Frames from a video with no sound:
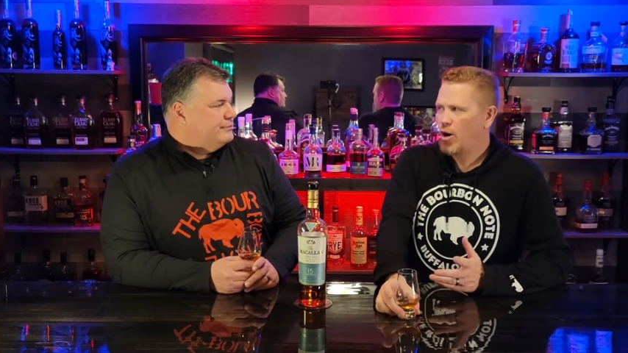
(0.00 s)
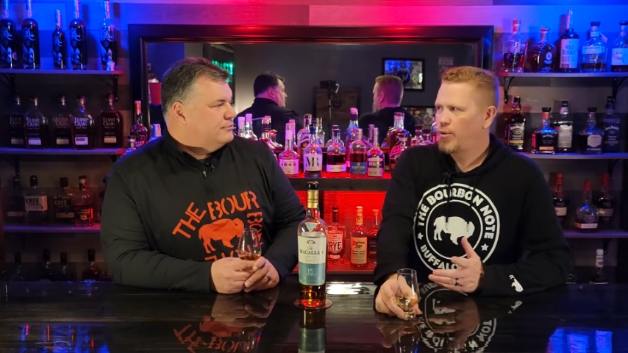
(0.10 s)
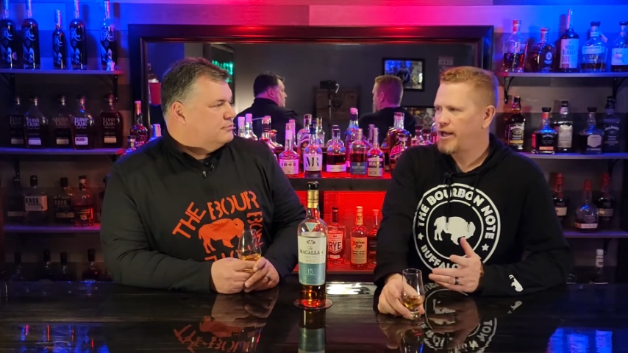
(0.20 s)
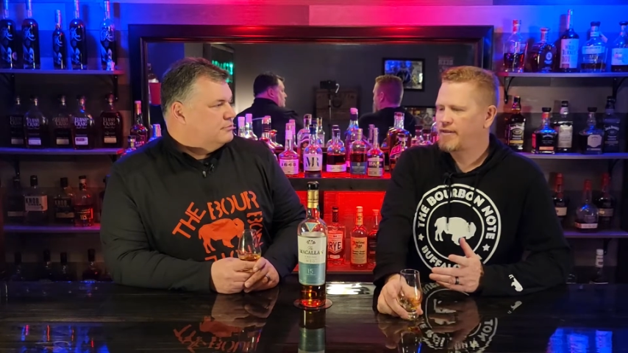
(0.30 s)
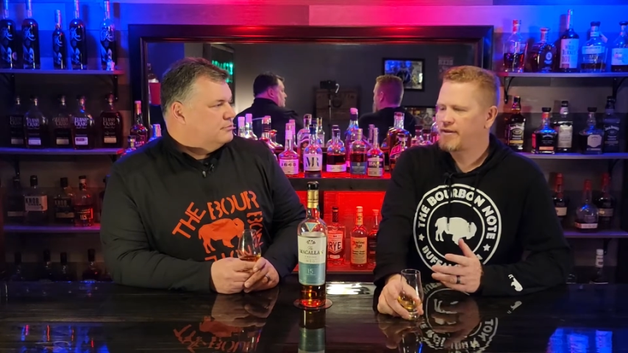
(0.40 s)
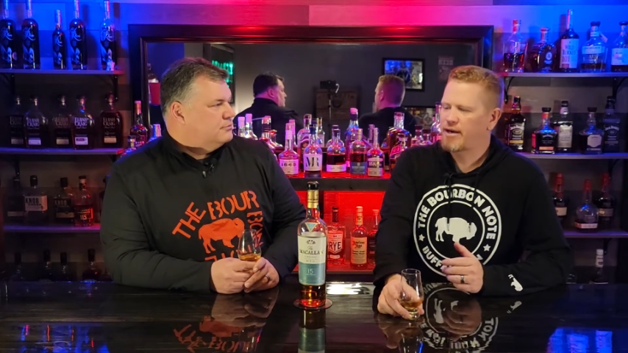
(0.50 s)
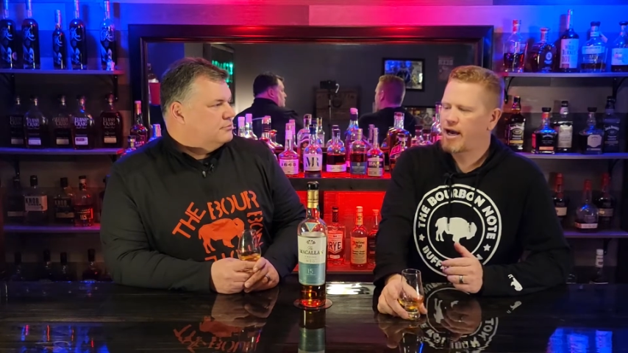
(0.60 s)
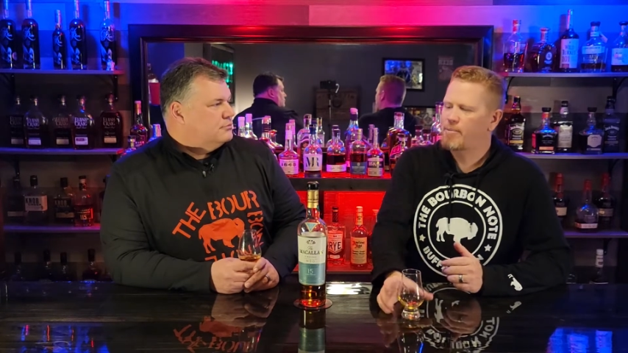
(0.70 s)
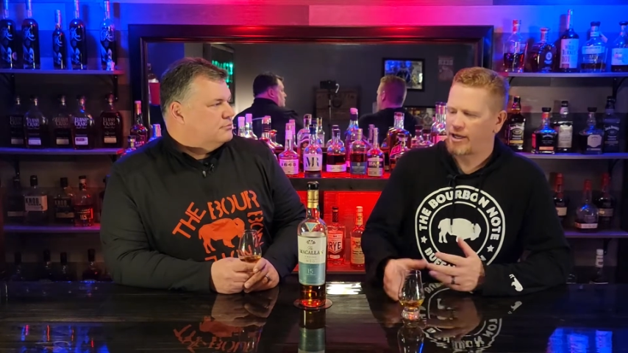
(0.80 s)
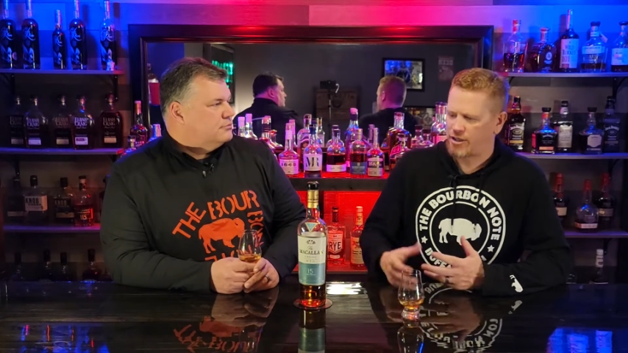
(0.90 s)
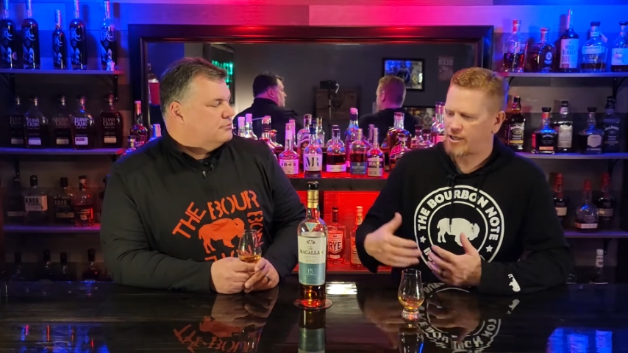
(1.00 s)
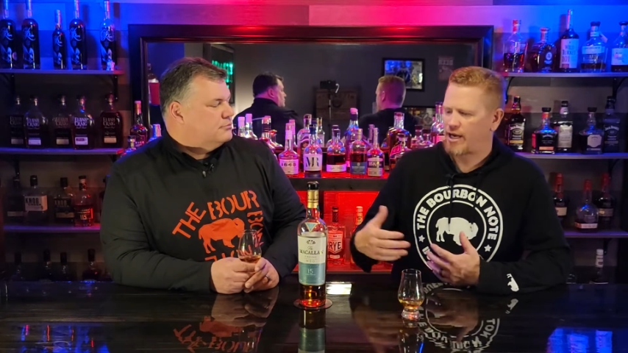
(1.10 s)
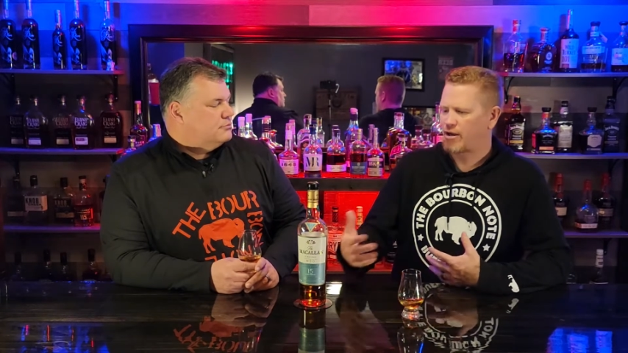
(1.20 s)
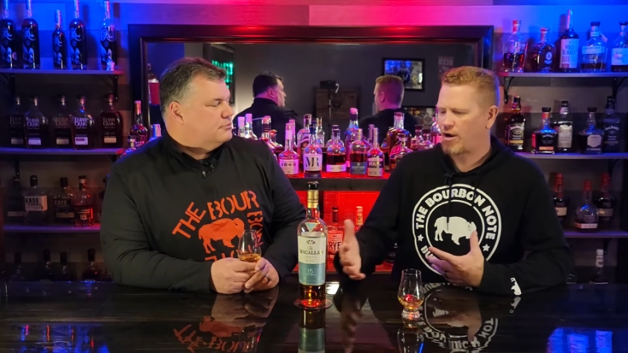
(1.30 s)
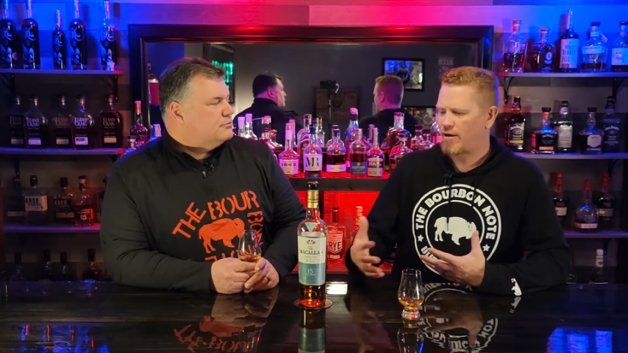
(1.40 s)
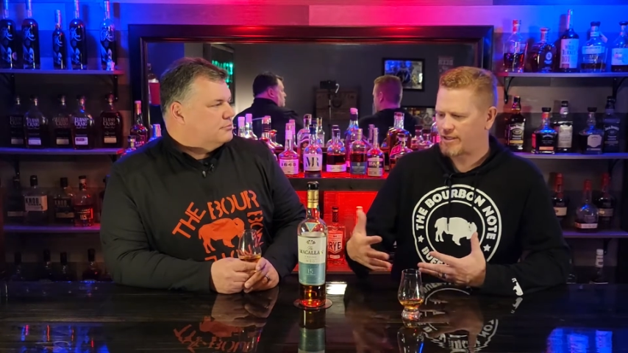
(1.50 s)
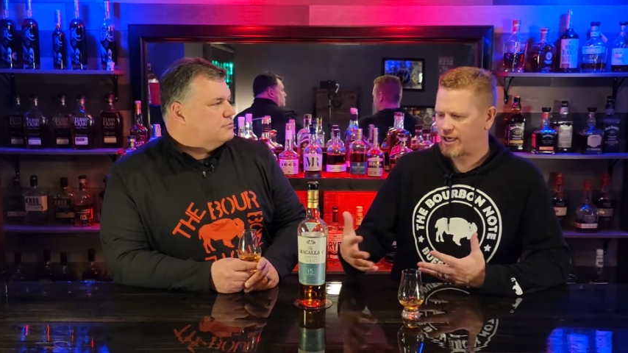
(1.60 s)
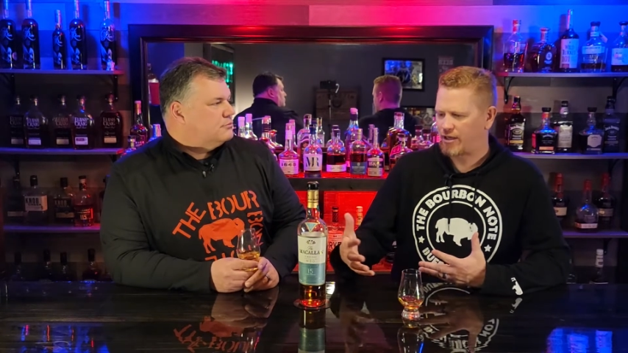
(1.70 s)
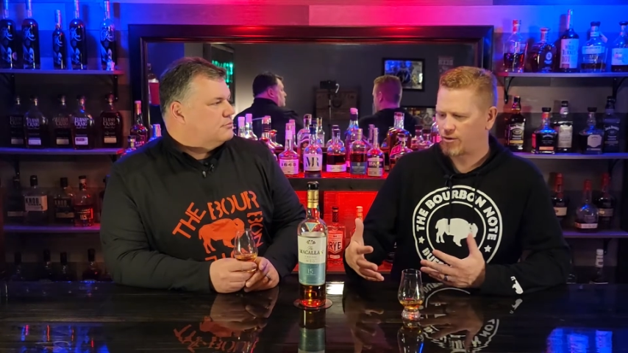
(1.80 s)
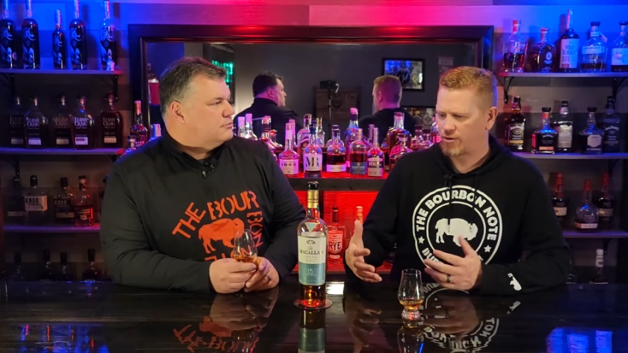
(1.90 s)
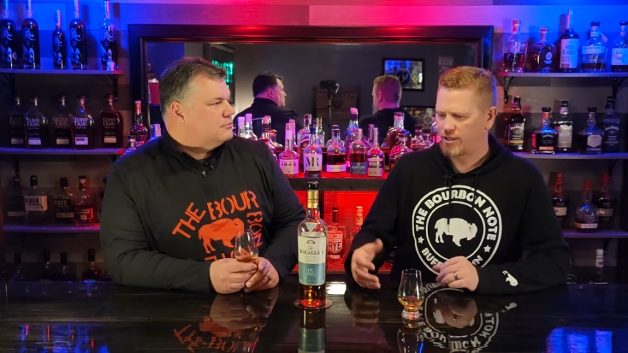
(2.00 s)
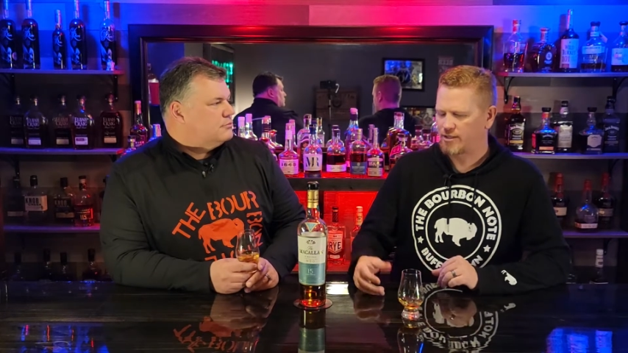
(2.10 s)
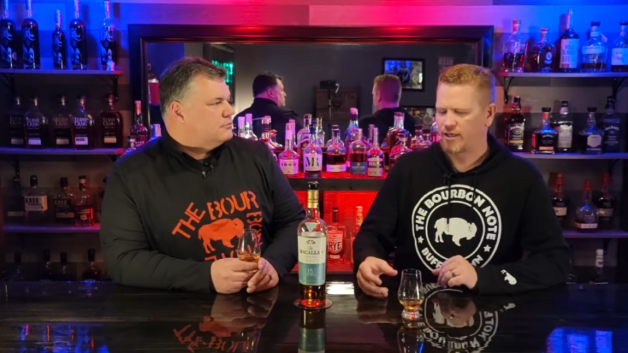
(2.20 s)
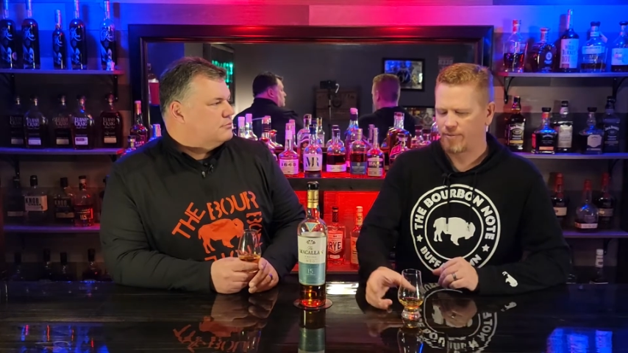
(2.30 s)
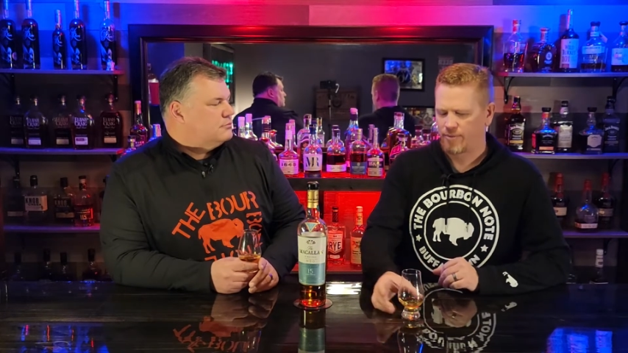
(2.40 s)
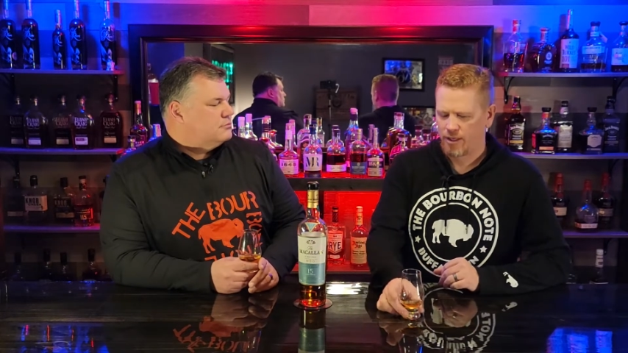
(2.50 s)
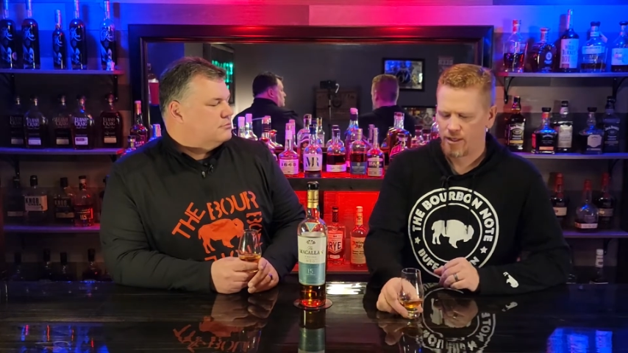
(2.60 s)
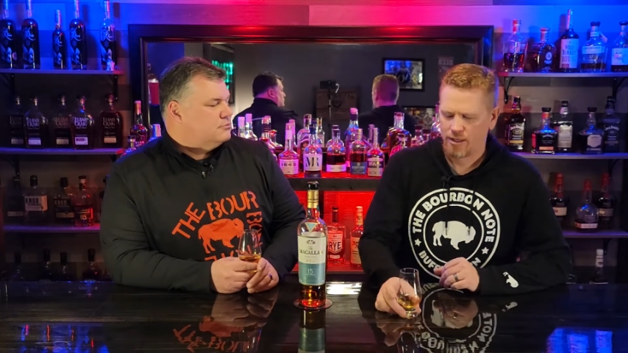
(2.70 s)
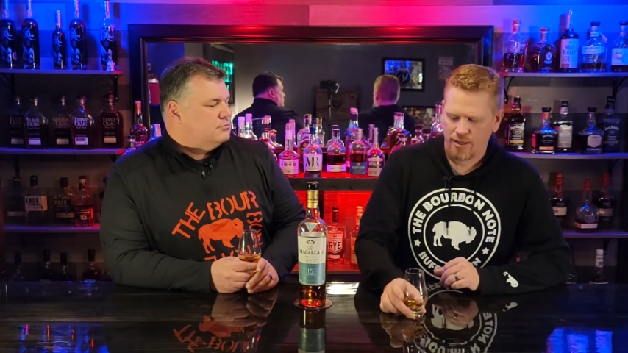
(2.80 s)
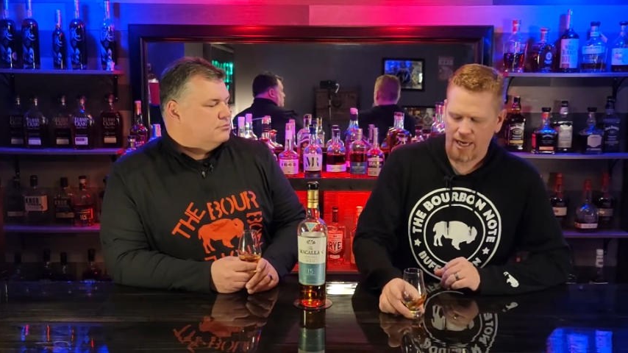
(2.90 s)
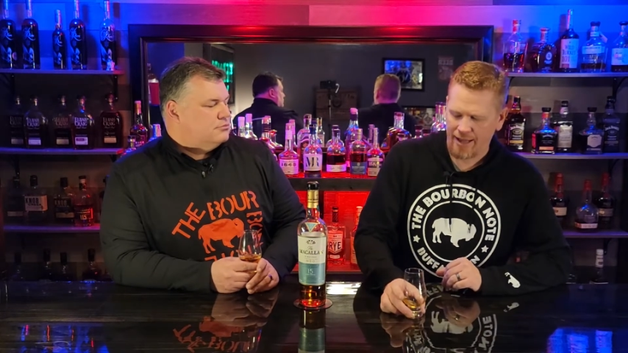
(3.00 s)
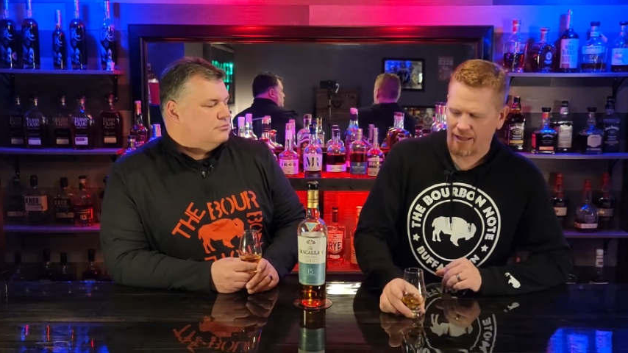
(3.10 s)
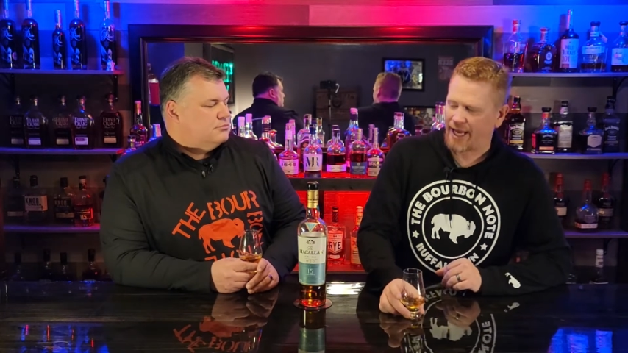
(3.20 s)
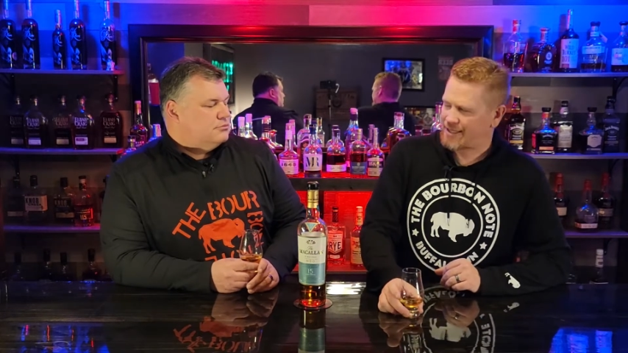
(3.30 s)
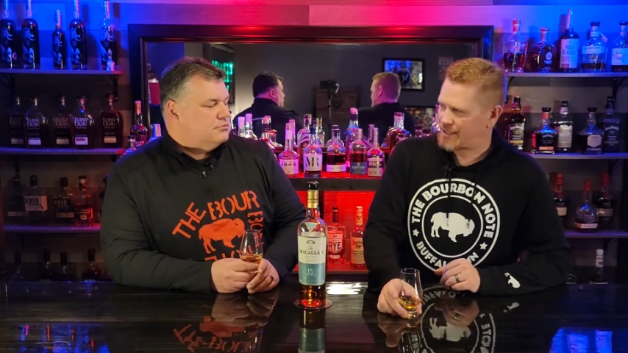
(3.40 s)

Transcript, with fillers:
Speaker 1: know that at the time, but I just kind of gravitated toward this, and I, I liked